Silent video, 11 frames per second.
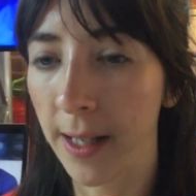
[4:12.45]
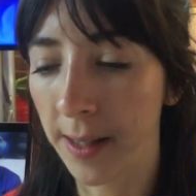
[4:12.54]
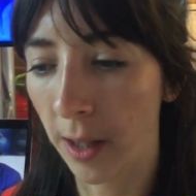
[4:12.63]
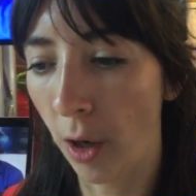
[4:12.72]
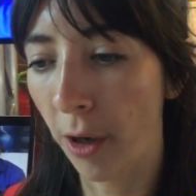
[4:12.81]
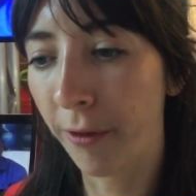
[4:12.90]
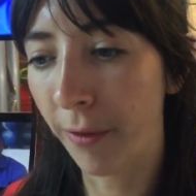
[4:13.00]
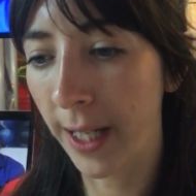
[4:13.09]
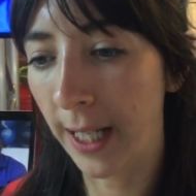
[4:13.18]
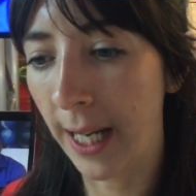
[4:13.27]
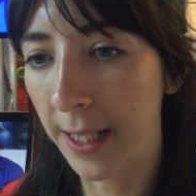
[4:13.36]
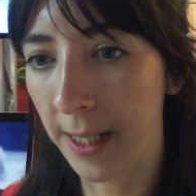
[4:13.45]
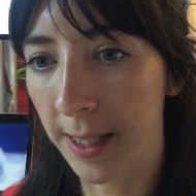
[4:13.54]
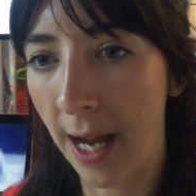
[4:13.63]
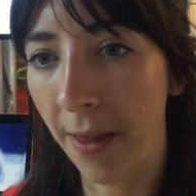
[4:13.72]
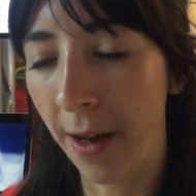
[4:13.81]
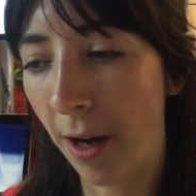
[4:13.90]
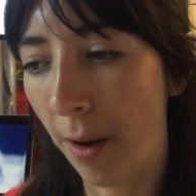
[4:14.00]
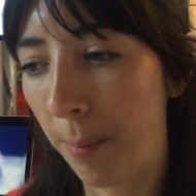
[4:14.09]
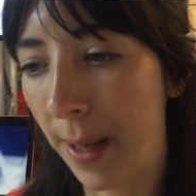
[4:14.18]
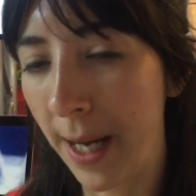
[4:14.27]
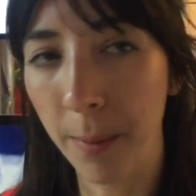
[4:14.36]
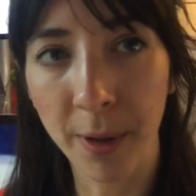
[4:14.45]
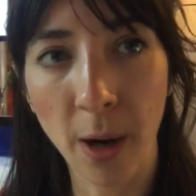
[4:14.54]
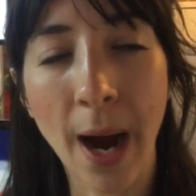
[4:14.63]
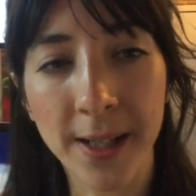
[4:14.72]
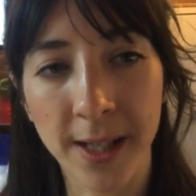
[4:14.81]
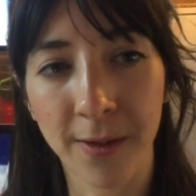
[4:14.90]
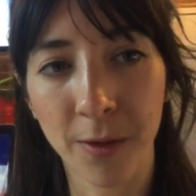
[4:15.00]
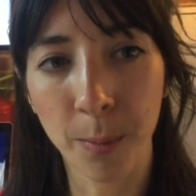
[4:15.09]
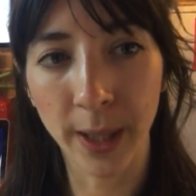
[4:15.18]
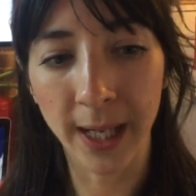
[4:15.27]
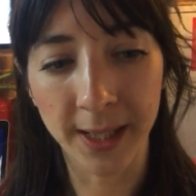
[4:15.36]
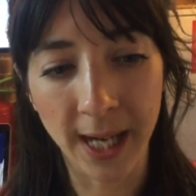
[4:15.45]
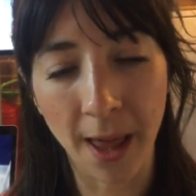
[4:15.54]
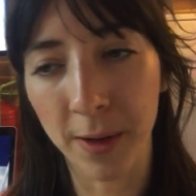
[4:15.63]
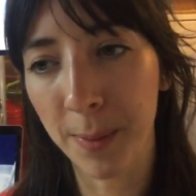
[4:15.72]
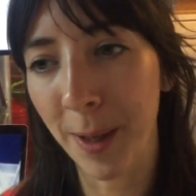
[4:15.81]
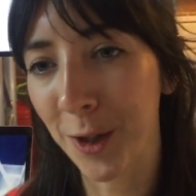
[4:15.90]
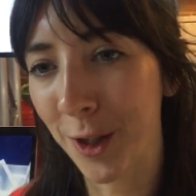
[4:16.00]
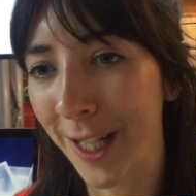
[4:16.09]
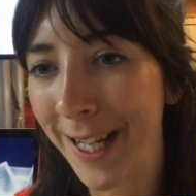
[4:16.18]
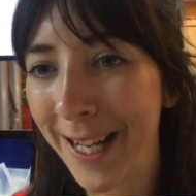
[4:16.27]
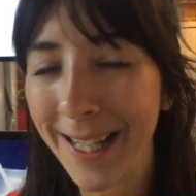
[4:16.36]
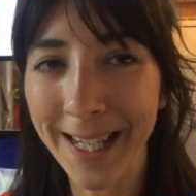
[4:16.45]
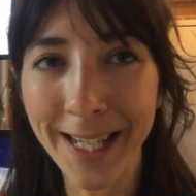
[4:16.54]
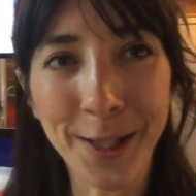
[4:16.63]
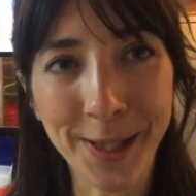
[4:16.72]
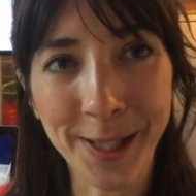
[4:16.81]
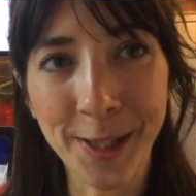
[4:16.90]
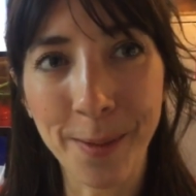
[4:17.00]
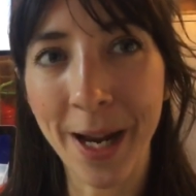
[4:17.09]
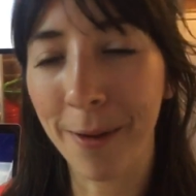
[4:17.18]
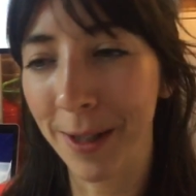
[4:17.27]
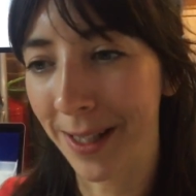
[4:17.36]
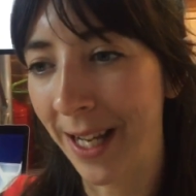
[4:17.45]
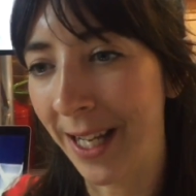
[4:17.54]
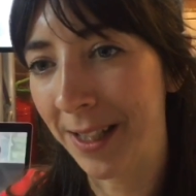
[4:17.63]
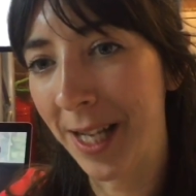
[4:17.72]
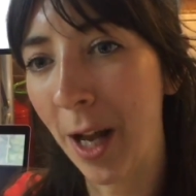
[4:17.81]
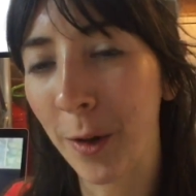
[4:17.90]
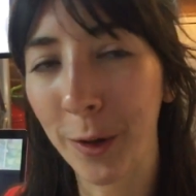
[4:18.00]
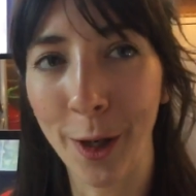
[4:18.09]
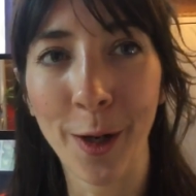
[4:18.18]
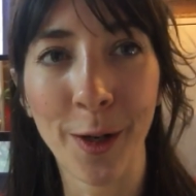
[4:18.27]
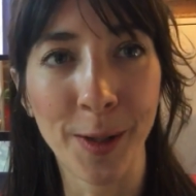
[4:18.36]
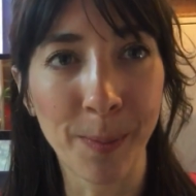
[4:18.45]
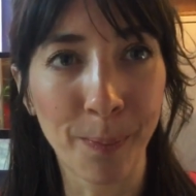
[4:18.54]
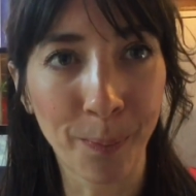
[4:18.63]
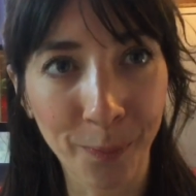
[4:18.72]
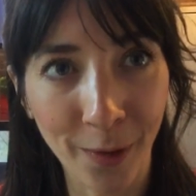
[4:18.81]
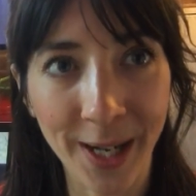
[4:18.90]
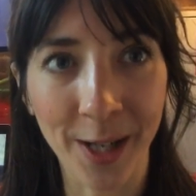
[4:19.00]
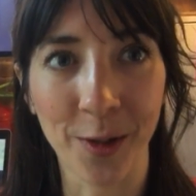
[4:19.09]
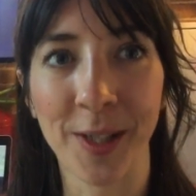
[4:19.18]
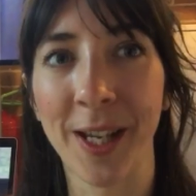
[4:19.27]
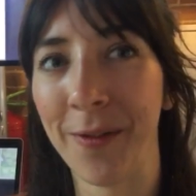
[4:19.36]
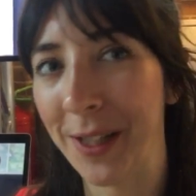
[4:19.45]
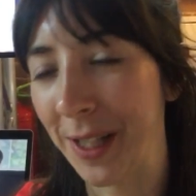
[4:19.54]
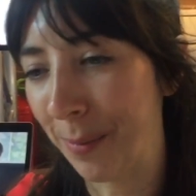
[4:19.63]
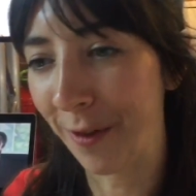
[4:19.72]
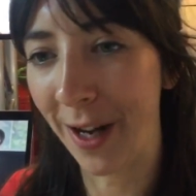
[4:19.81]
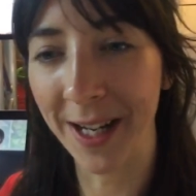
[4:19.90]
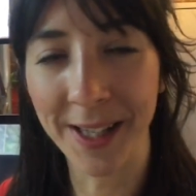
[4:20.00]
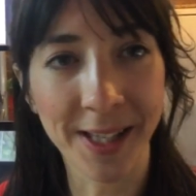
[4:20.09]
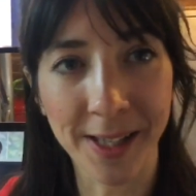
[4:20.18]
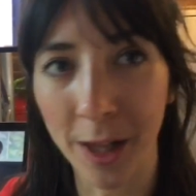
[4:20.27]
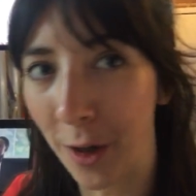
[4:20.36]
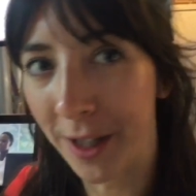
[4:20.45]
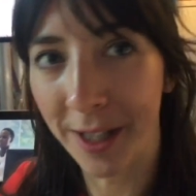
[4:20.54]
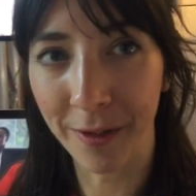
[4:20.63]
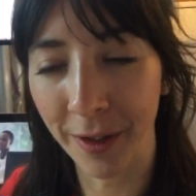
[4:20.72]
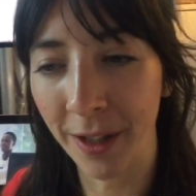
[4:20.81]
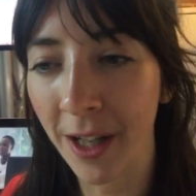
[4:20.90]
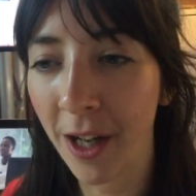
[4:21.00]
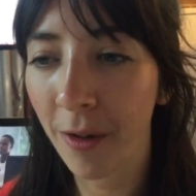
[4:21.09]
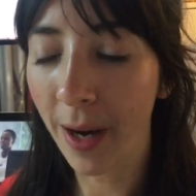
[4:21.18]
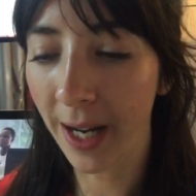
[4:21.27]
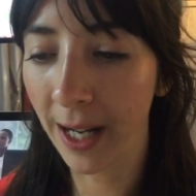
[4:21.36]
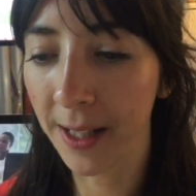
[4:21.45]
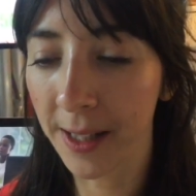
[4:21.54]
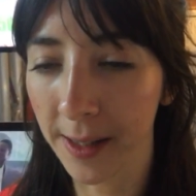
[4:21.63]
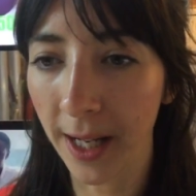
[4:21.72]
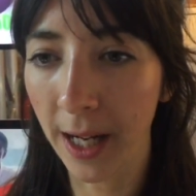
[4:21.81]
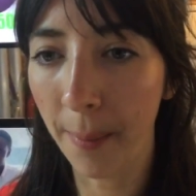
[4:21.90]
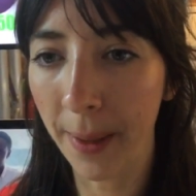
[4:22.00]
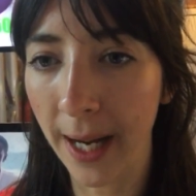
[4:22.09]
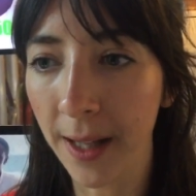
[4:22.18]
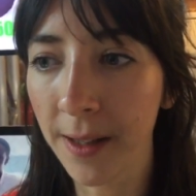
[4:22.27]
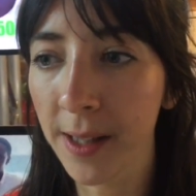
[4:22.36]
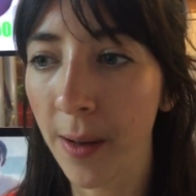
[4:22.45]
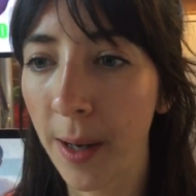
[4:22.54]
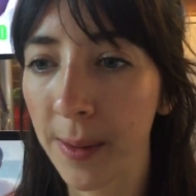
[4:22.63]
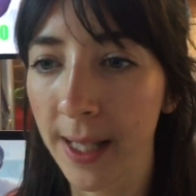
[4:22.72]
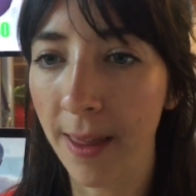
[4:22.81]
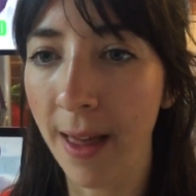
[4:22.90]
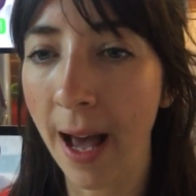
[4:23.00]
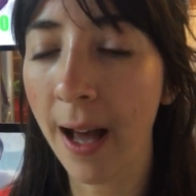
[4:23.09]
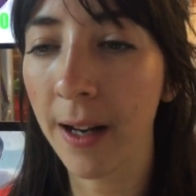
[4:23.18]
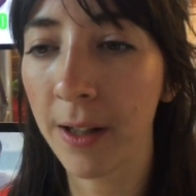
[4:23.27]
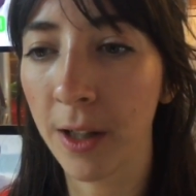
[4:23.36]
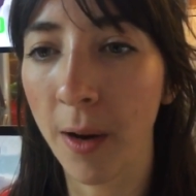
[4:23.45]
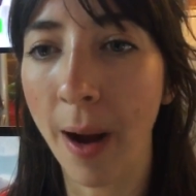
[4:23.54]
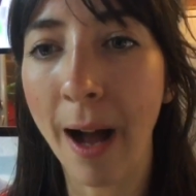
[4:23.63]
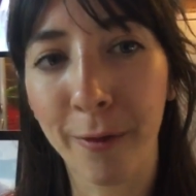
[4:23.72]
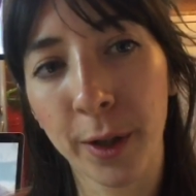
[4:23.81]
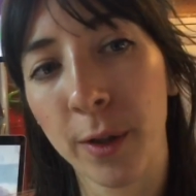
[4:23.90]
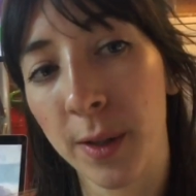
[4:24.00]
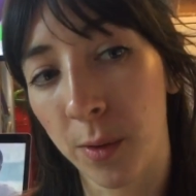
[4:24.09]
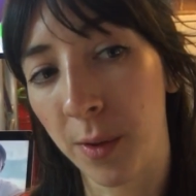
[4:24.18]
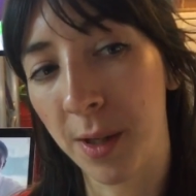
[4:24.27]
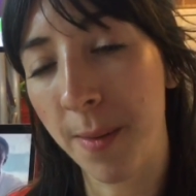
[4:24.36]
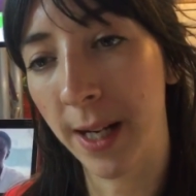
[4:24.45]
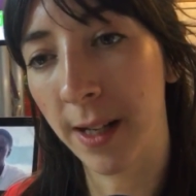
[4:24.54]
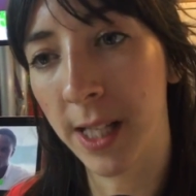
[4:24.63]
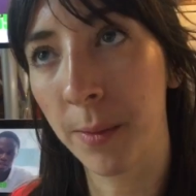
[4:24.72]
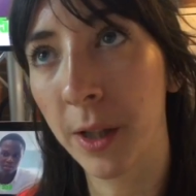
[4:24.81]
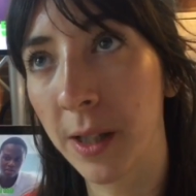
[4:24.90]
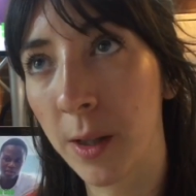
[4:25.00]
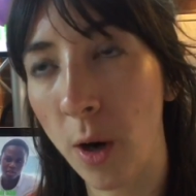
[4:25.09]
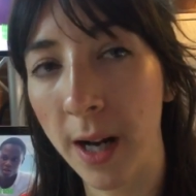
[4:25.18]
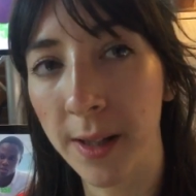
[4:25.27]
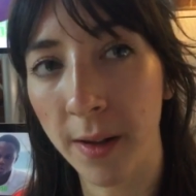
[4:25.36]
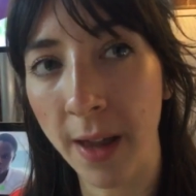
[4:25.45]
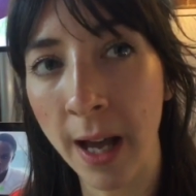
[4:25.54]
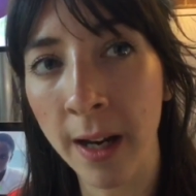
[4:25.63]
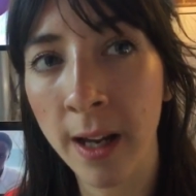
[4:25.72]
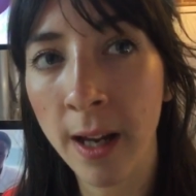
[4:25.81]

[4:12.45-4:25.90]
There's a lot of regulators there that are being proactive and bringing together, especially the ecosystem now is like telcos, financial services providers. There's a lot of different regulators like coming in, so I would say that, and Africa is also making some good strides on that.